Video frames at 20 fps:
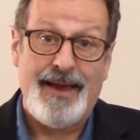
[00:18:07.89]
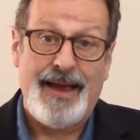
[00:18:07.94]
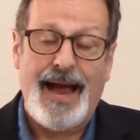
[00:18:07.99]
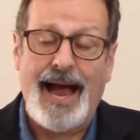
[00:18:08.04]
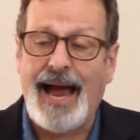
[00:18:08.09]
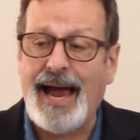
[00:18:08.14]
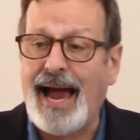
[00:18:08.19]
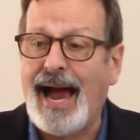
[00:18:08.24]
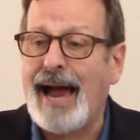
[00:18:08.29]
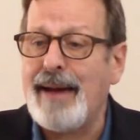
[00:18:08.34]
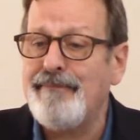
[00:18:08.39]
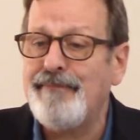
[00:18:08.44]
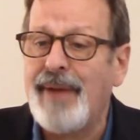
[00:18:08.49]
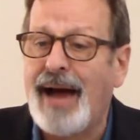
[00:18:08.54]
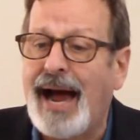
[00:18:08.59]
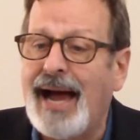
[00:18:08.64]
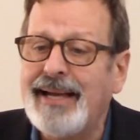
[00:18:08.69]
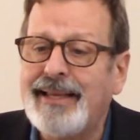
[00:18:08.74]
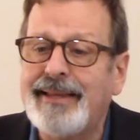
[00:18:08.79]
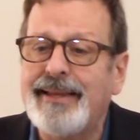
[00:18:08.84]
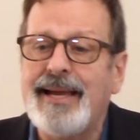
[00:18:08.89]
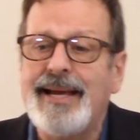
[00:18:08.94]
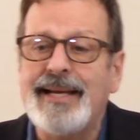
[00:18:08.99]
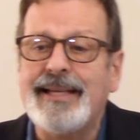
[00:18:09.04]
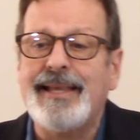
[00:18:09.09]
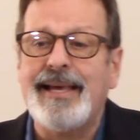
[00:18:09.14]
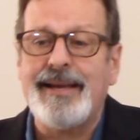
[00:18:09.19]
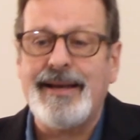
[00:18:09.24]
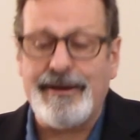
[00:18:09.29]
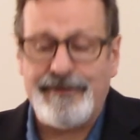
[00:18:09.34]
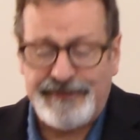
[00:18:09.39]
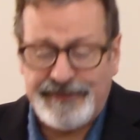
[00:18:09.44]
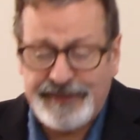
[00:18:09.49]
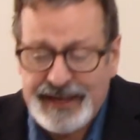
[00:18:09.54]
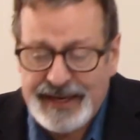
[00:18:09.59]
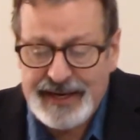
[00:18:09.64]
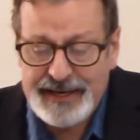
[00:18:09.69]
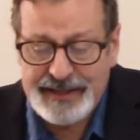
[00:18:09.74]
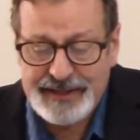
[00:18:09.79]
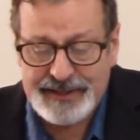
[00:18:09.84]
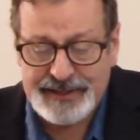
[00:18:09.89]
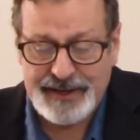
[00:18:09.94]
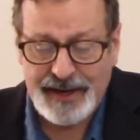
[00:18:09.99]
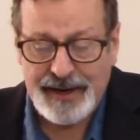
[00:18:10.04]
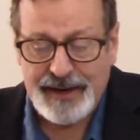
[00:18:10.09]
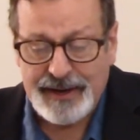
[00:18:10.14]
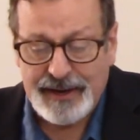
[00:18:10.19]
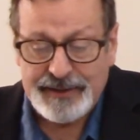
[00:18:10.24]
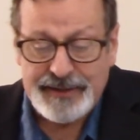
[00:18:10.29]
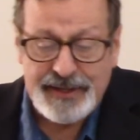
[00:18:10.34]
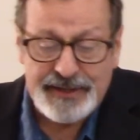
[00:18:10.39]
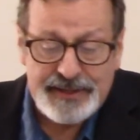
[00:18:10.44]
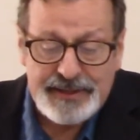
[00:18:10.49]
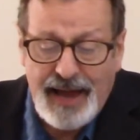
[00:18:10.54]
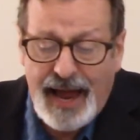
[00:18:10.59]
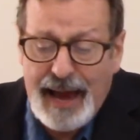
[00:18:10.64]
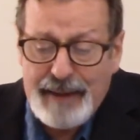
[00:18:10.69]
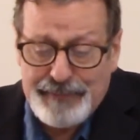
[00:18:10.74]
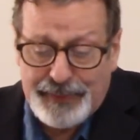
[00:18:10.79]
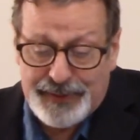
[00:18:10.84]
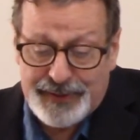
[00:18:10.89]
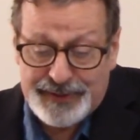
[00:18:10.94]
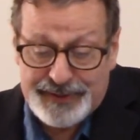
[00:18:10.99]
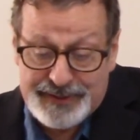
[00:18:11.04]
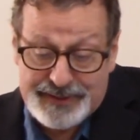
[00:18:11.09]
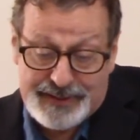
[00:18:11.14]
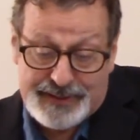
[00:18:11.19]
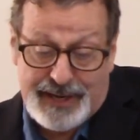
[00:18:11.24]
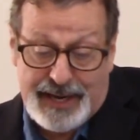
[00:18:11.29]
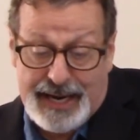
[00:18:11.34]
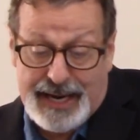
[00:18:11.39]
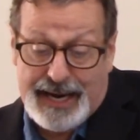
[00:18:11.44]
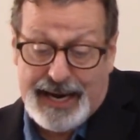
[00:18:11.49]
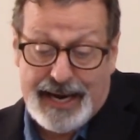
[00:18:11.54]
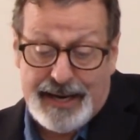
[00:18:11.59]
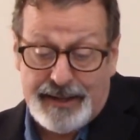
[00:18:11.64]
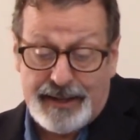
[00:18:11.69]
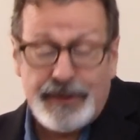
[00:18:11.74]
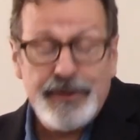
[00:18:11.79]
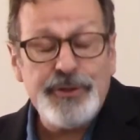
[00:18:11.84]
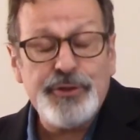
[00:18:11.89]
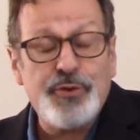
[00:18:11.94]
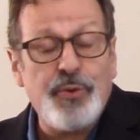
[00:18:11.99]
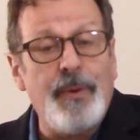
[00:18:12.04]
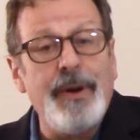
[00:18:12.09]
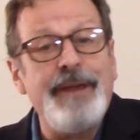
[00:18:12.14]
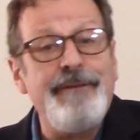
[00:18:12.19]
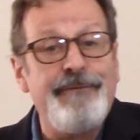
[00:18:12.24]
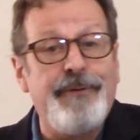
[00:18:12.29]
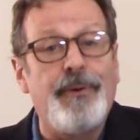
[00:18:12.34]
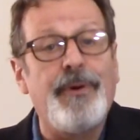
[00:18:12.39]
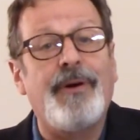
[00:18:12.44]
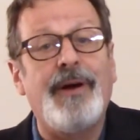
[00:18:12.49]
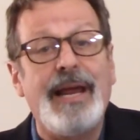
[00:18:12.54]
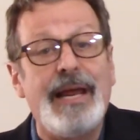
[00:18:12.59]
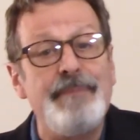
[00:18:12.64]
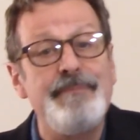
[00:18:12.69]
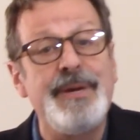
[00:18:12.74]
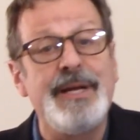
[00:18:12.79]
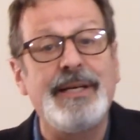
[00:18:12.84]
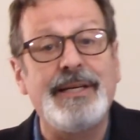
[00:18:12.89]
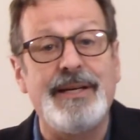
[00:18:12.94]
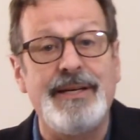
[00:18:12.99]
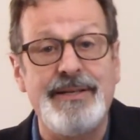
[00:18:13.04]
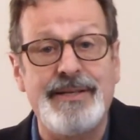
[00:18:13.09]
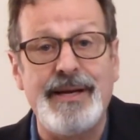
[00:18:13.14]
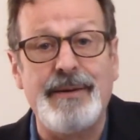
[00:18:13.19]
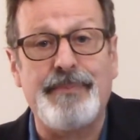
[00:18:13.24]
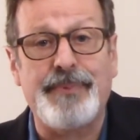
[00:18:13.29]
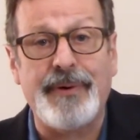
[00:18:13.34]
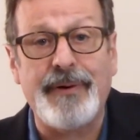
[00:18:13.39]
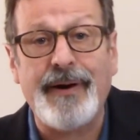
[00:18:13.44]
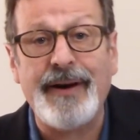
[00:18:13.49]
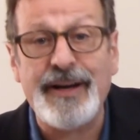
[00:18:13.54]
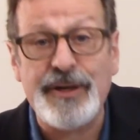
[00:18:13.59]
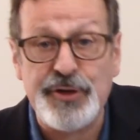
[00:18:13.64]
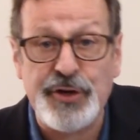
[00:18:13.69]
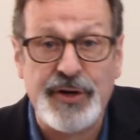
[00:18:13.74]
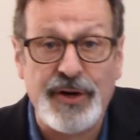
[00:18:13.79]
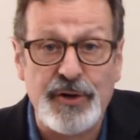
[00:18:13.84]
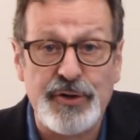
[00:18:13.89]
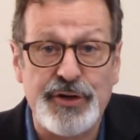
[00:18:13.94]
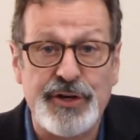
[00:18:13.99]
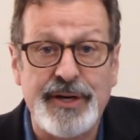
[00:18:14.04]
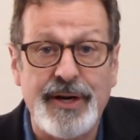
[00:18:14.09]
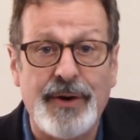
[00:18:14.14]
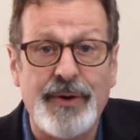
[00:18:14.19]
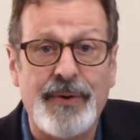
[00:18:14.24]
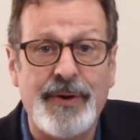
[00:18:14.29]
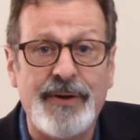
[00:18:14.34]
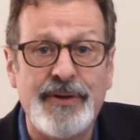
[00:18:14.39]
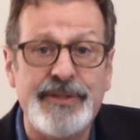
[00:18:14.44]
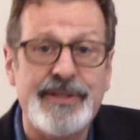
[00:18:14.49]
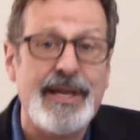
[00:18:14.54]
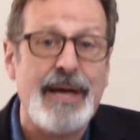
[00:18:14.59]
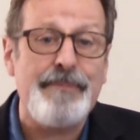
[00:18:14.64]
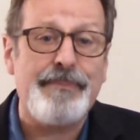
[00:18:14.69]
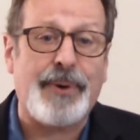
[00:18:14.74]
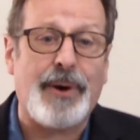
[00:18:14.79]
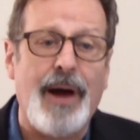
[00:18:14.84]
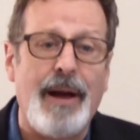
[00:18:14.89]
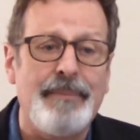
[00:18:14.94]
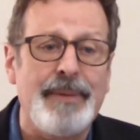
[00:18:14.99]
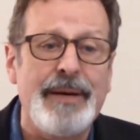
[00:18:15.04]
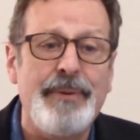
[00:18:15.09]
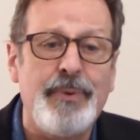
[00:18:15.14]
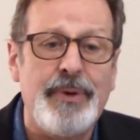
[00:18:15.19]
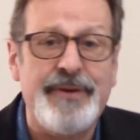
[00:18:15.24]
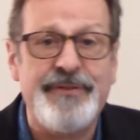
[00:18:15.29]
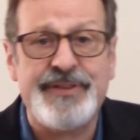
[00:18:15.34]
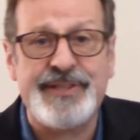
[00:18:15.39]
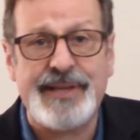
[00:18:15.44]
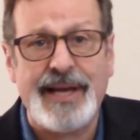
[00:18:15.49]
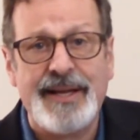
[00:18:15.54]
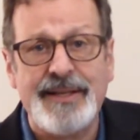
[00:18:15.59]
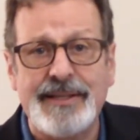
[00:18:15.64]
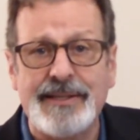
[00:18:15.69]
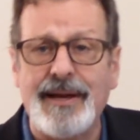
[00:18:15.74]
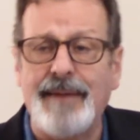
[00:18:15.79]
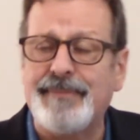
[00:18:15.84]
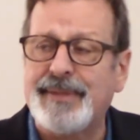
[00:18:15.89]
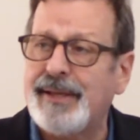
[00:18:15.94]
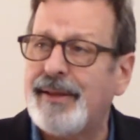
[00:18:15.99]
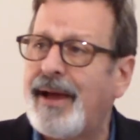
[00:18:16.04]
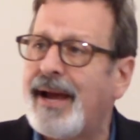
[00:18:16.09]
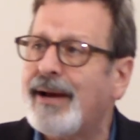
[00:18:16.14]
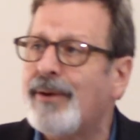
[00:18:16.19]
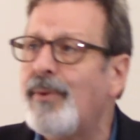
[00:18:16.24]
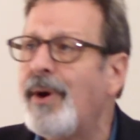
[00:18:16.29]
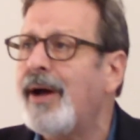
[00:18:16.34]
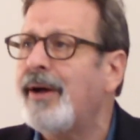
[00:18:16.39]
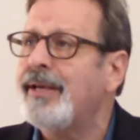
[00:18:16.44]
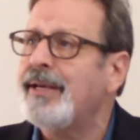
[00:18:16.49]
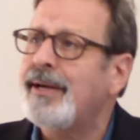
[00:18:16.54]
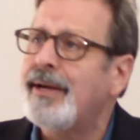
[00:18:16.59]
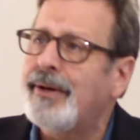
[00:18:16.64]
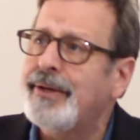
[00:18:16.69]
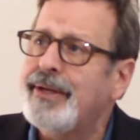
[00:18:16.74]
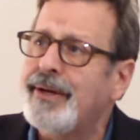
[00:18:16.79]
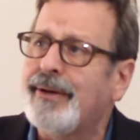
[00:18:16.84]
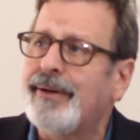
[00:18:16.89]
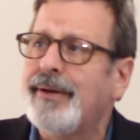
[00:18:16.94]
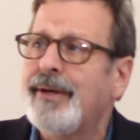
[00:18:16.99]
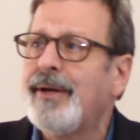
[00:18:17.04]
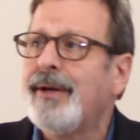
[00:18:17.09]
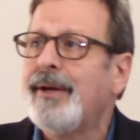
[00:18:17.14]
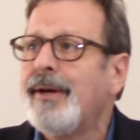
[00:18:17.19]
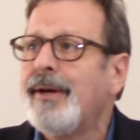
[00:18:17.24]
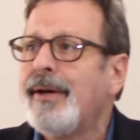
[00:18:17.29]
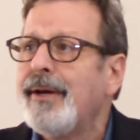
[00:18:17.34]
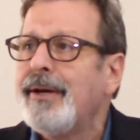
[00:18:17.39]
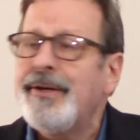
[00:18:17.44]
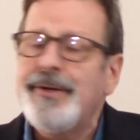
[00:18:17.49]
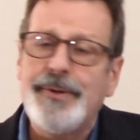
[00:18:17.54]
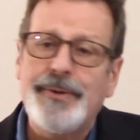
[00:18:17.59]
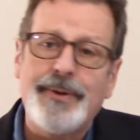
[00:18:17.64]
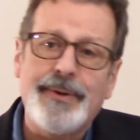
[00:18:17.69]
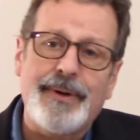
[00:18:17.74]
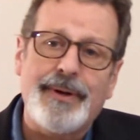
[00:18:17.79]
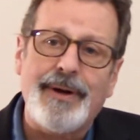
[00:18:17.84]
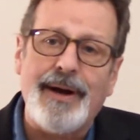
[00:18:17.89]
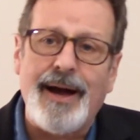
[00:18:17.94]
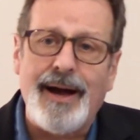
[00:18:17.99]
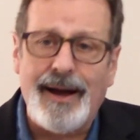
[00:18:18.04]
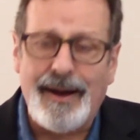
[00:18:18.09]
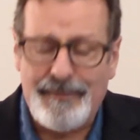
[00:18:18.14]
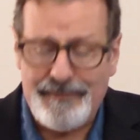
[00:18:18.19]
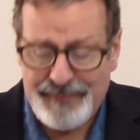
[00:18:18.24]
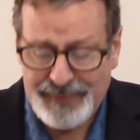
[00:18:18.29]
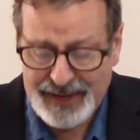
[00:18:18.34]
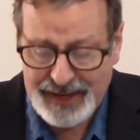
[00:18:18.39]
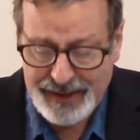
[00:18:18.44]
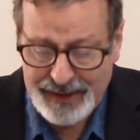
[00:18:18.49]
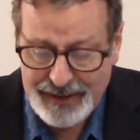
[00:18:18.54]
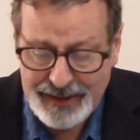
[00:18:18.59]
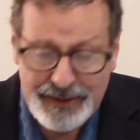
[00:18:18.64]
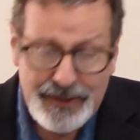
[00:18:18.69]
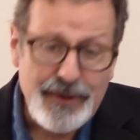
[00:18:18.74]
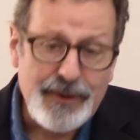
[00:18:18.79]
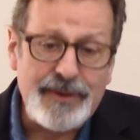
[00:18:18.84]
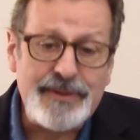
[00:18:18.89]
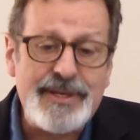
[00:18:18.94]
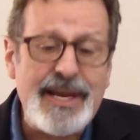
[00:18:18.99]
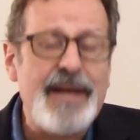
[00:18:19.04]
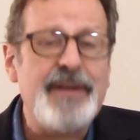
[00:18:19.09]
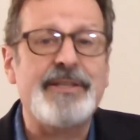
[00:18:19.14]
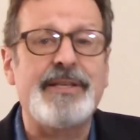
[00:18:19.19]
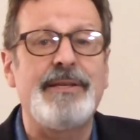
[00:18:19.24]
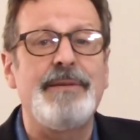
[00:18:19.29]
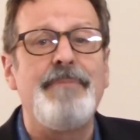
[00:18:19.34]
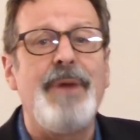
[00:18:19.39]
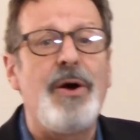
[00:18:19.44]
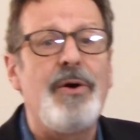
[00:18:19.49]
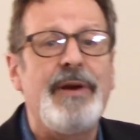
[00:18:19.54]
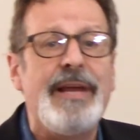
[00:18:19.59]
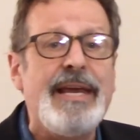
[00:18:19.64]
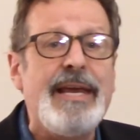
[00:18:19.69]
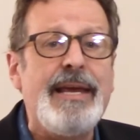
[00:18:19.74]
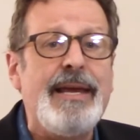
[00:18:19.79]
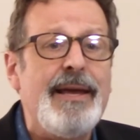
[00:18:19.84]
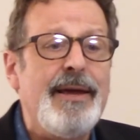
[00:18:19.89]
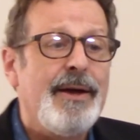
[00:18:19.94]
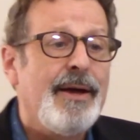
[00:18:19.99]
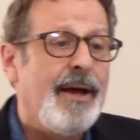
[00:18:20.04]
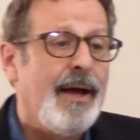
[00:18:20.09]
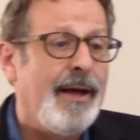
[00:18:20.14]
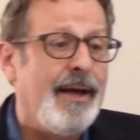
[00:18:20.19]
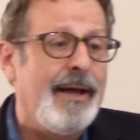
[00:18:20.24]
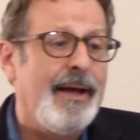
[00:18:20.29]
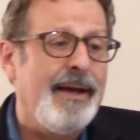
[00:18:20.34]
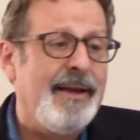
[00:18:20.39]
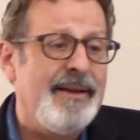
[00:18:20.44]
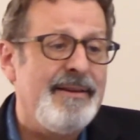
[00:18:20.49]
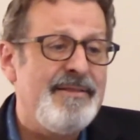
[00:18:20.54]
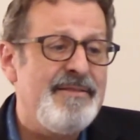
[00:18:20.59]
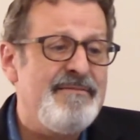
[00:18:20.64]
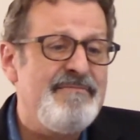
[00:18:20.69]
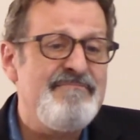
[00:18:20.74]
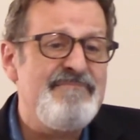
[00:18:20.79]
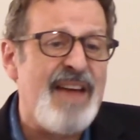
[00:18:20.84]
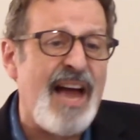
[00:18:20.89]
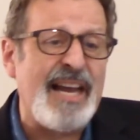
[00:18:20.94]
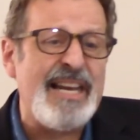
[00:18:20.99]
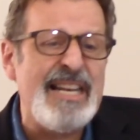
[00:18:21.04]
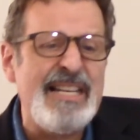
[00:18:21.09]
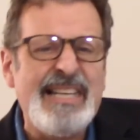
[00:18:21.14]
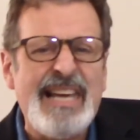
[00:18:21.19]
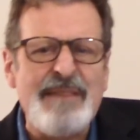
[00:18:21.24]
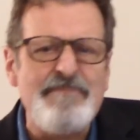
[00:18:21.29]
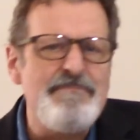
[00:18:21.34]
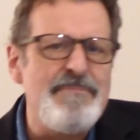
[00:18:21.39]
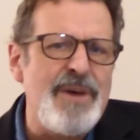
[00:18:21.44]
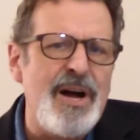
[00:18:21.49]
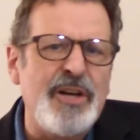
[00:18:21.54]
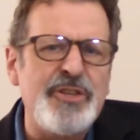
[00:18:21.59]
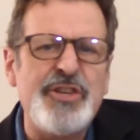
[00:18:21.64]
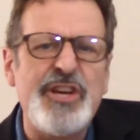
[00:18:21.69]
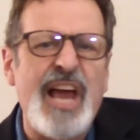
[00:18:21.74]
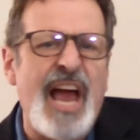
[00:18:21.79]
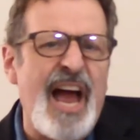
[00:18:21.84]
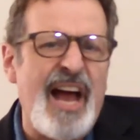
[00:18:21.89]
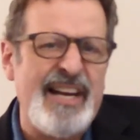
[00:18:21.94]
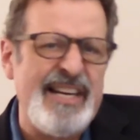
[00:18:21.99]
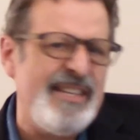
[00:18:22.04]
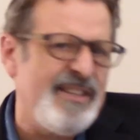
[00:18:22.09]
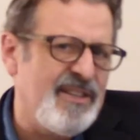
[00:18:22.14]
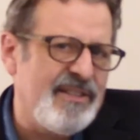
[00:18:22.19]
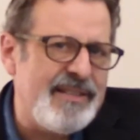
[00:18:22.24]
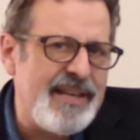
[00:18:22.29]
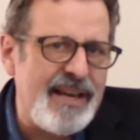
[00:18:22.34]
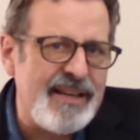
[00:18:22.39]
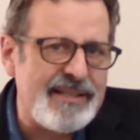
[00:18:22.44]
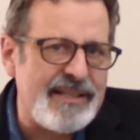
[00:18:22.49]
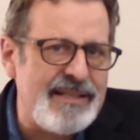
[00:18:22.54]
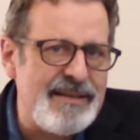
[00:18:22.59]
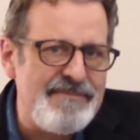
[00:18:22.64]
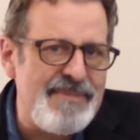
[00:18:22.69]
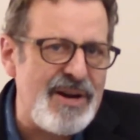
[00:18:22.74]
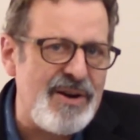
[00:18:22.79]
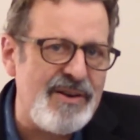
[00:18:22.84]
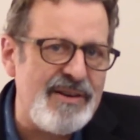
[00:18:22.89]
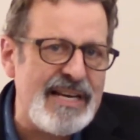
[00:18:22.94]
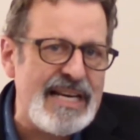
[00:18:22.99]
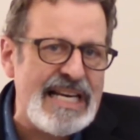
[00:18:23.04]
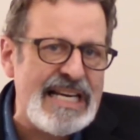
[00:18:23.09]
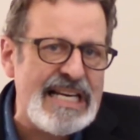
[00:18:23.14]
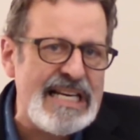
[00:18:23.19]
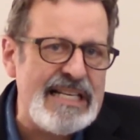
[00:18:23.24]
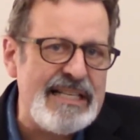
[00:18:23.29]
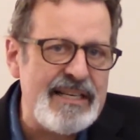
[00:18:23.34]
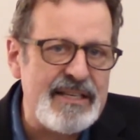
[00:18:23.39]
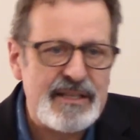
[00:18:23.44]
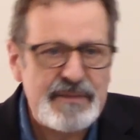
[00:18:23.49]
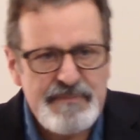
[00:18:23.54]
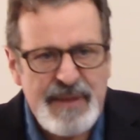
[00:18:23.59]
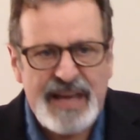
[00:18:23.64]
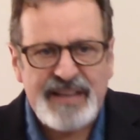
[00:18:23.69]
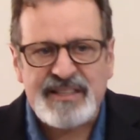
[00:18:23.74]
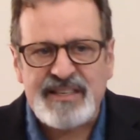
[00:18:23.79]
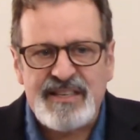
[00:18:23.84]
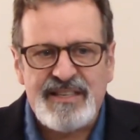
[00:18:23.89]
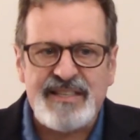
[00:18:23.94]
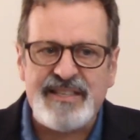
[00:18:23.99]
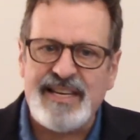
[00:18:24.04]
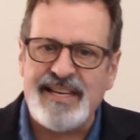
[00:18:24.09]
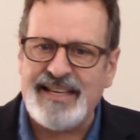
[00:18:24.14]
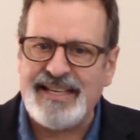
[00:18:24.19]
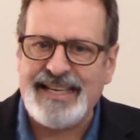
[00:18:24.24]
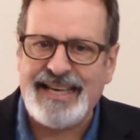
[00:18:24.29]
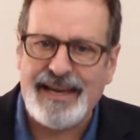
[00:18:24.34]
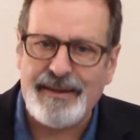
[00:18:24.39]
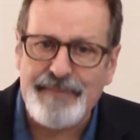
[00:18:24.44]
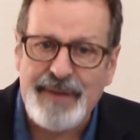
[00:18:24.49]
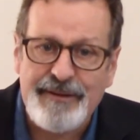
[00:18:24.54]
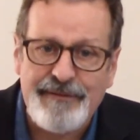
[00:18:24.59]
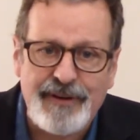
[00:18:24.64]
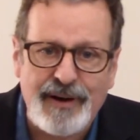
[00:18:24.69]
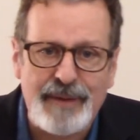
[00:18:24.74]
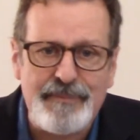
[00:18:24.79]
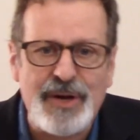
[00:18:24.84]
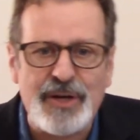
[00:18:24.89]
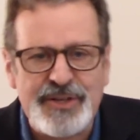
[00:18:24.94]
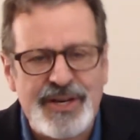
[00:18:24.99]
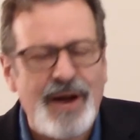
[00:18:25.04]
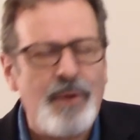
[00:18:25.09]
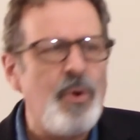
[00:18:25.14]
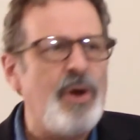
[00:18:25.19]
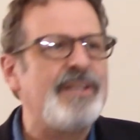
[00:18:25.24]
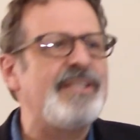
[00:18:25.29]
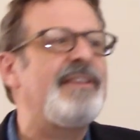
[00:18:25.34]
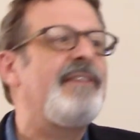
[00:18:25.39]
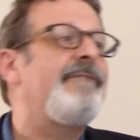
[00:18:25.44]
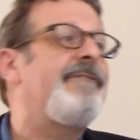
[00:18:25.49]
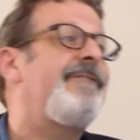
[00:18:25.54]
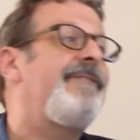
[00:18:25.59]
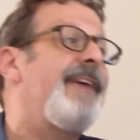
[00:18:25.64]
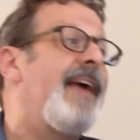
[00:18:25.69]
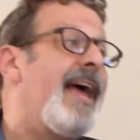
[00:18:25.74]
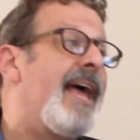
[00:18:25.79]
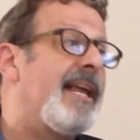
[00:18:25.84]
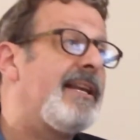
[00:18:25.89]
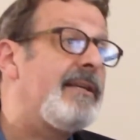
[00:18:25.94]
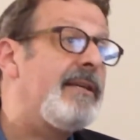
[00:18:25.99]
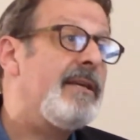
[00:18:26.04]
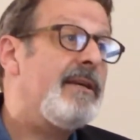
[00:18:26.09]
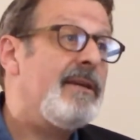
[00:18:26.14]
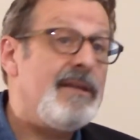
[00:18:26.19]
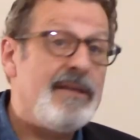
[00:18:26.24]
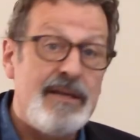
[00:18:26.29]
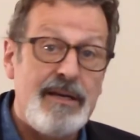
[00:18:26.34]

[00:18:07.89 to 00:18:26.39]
I, I, I think that if these disciples in Luke 24 had been contemporary churchgoers, they probably would have said something like, well, you know, your, your, um, your testimony uh, I didn't get much out of your testimony. This message didn't give me very much. I wasn't fed